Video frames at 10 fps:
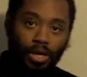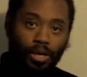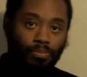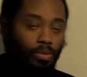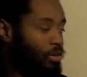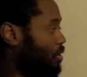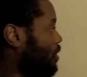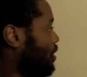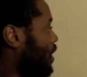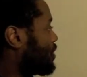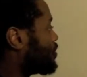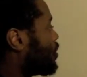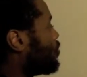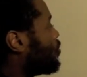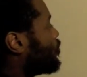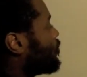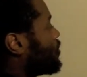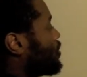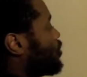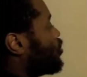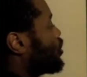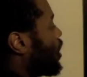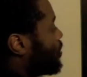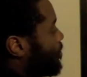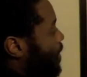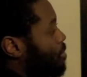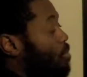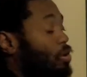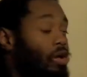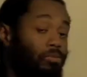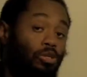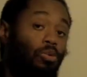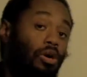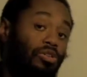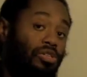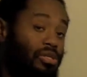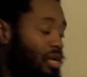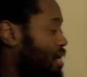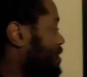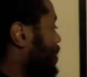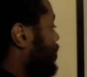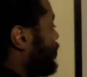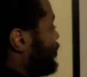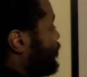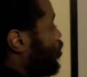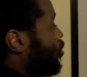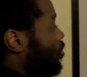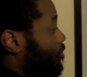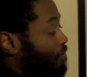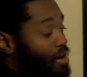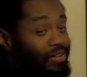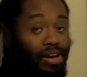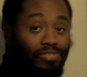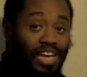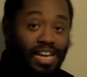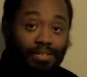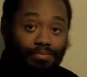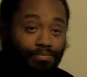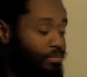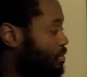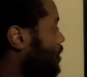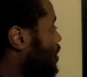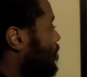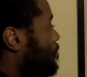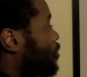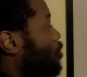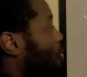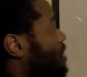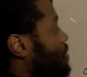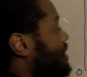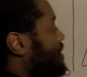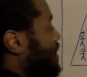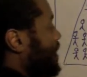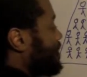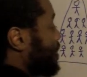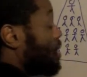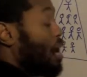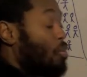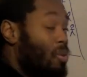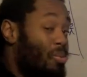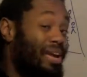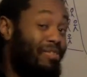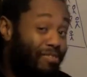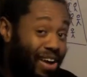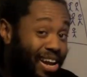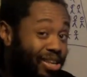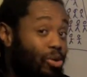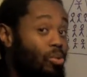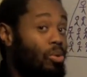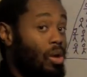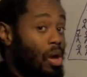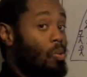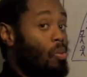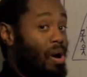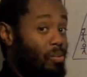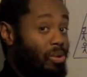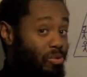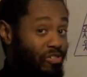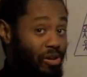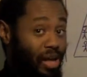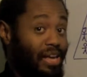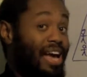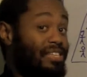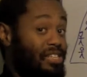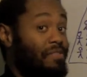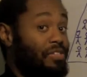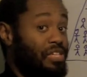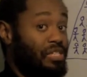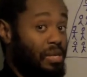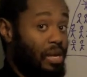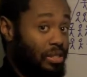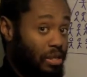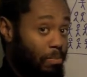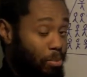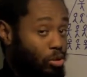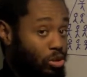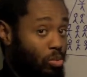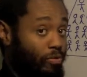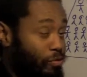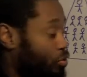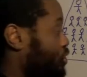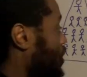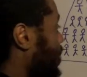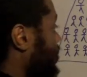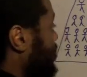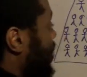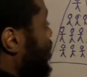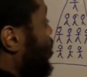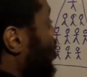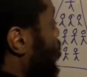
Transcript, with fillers: yeah? And so your child may well come to us as a four or five out of 10, but the way we see it and where we add value and why we feel like our services is, is an important one for your child is that